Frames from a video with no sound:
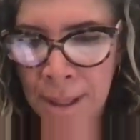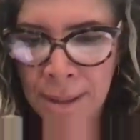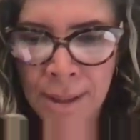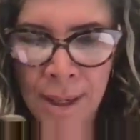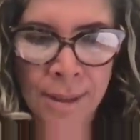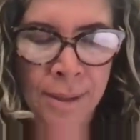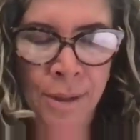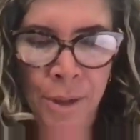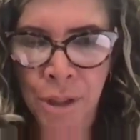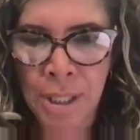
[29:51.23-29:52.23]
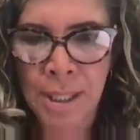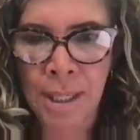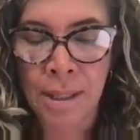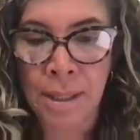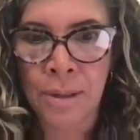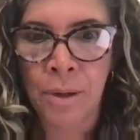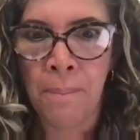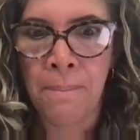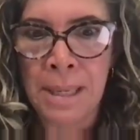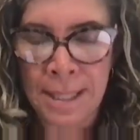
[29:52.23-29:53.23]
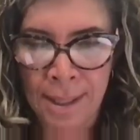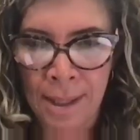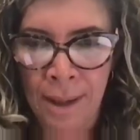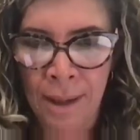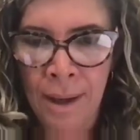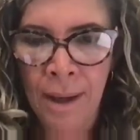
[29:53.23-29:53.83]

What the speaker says: it's just the surgeons are just so busy